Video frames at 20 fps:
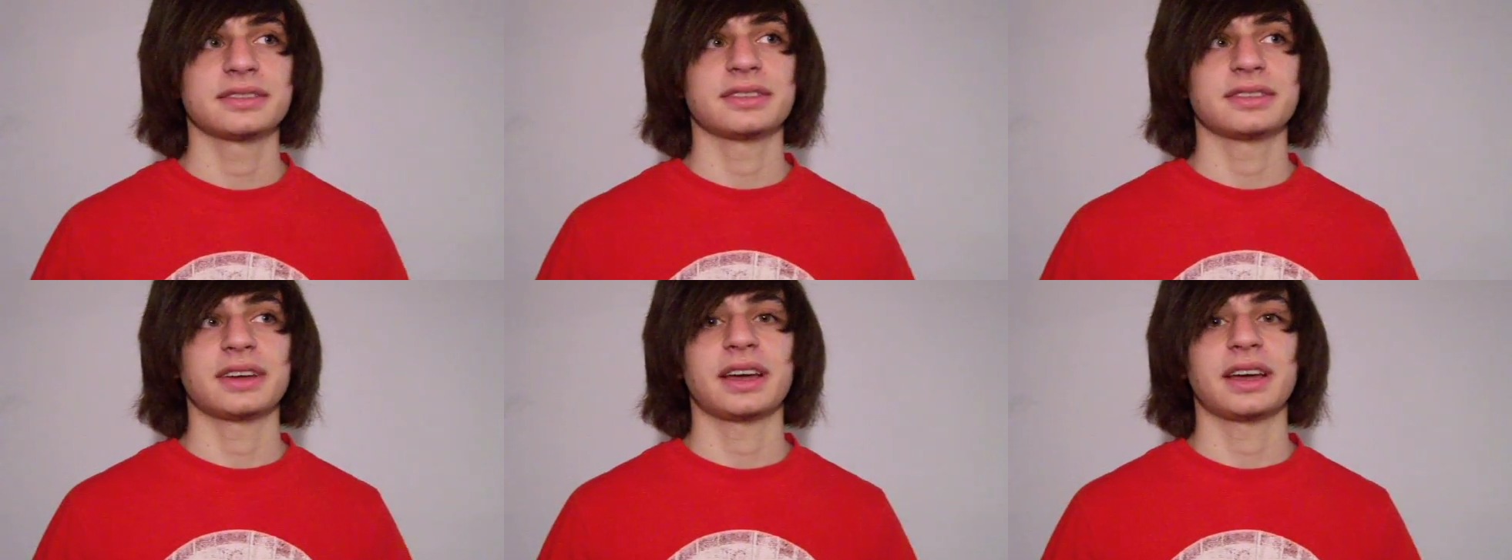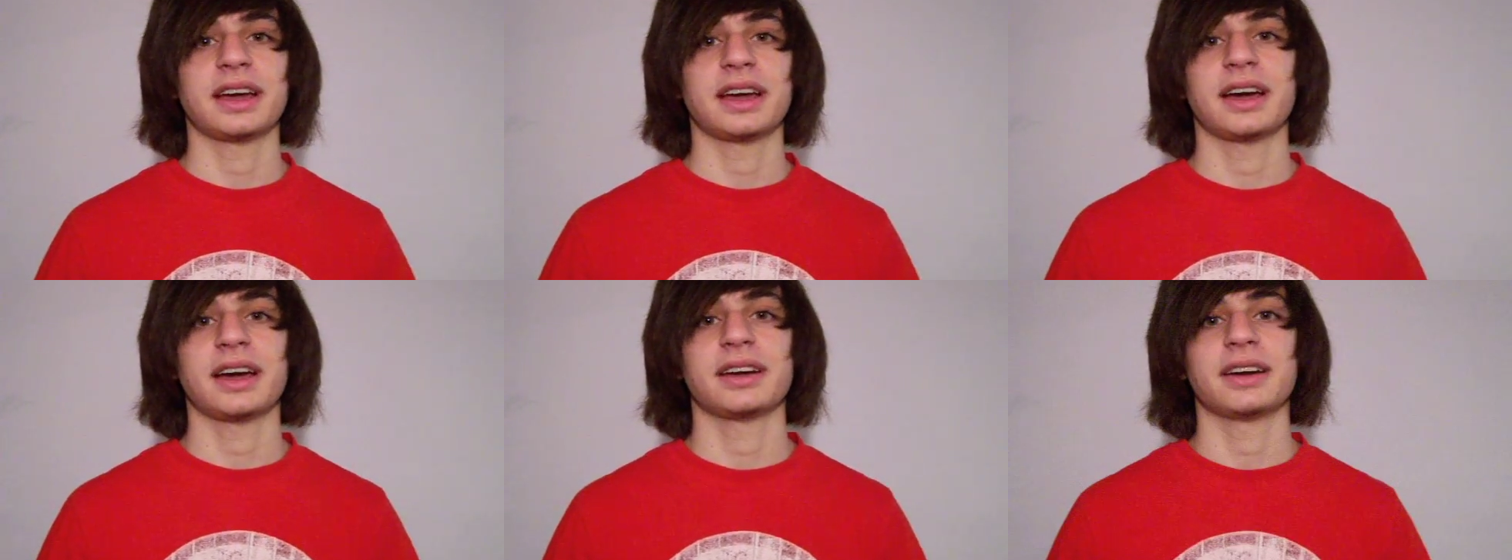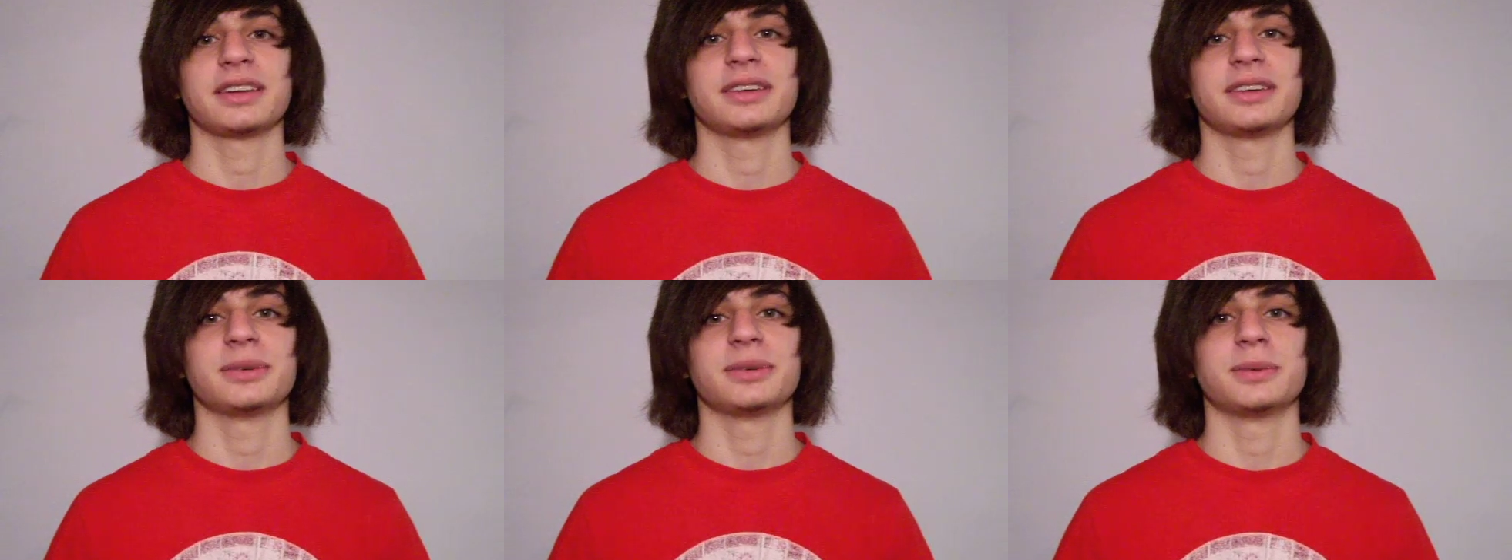how
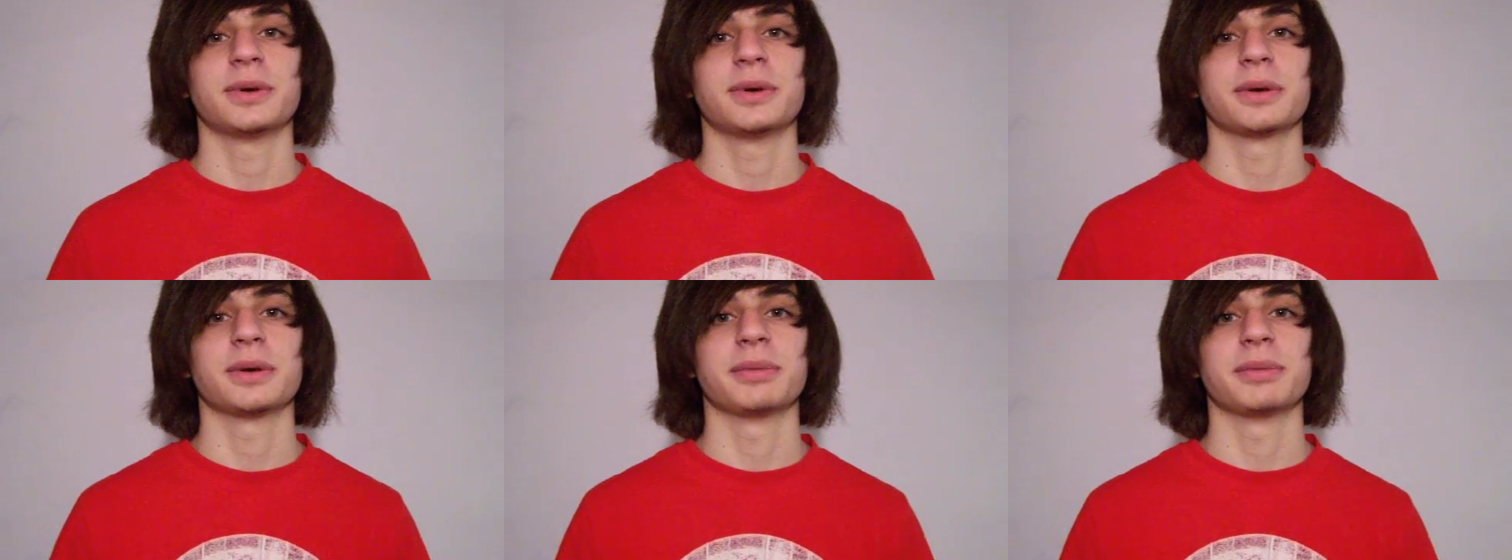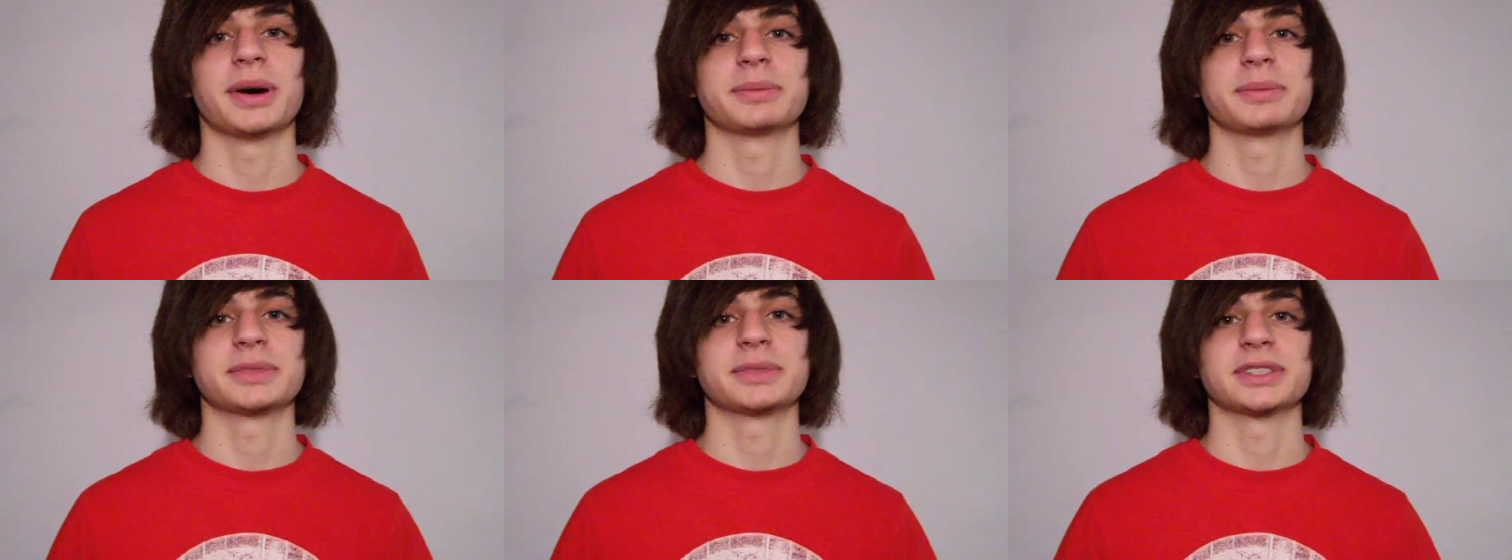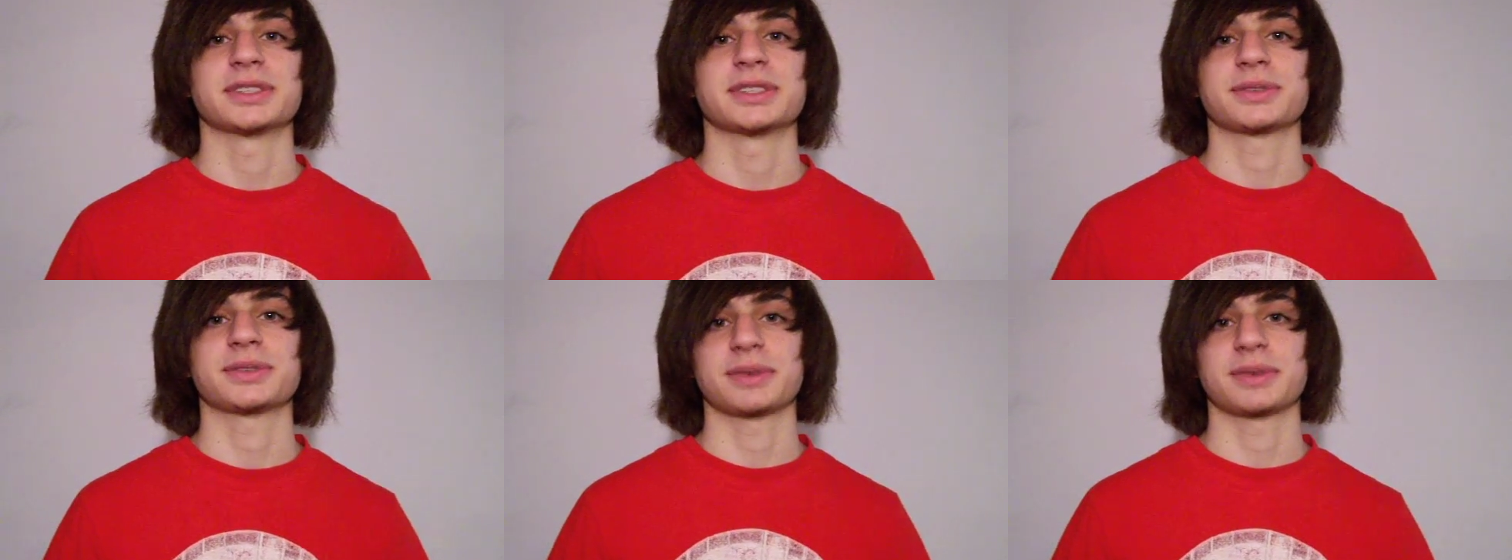do you warm up
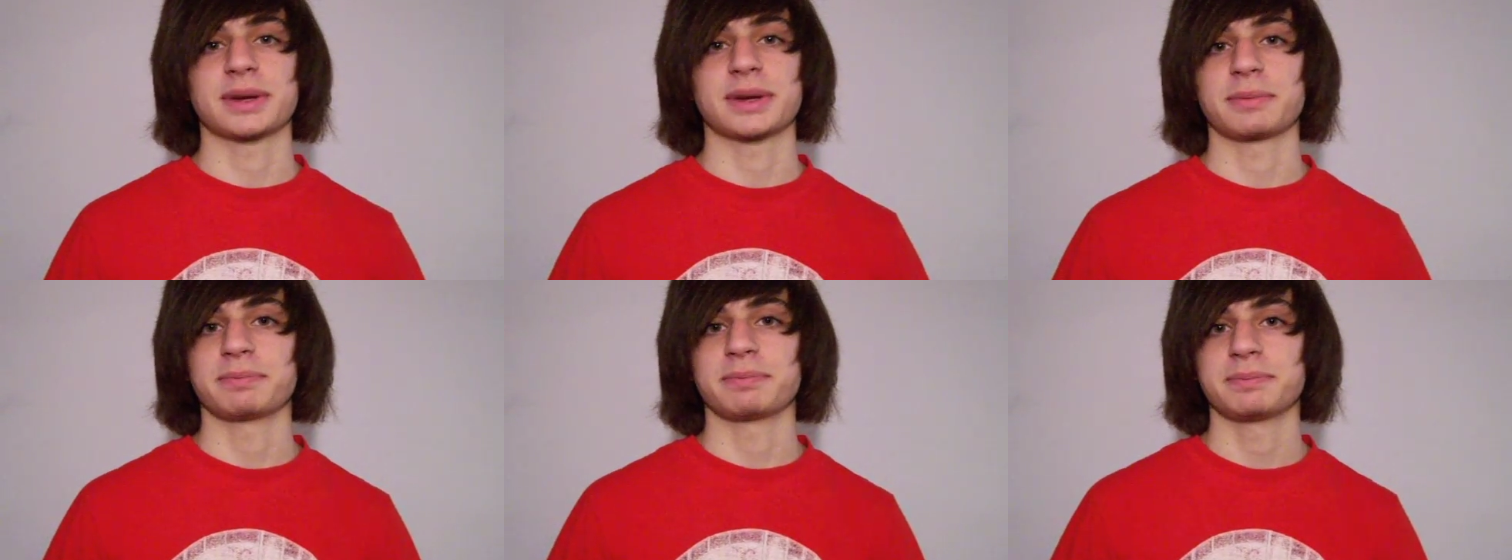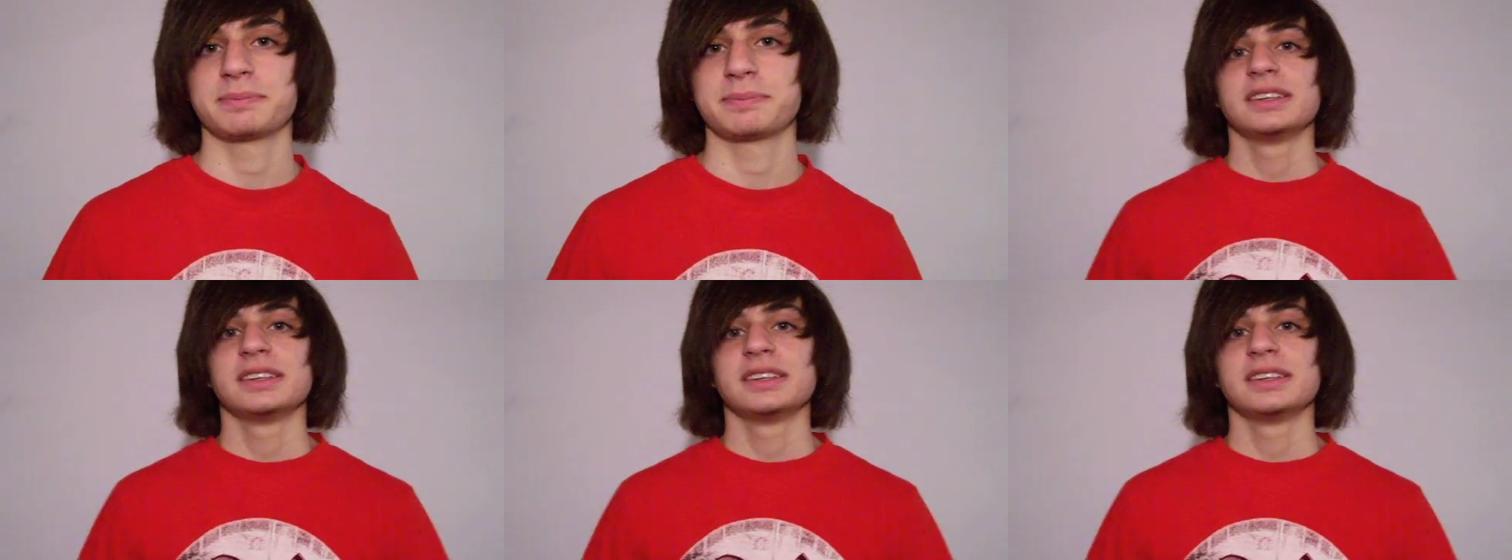to scream?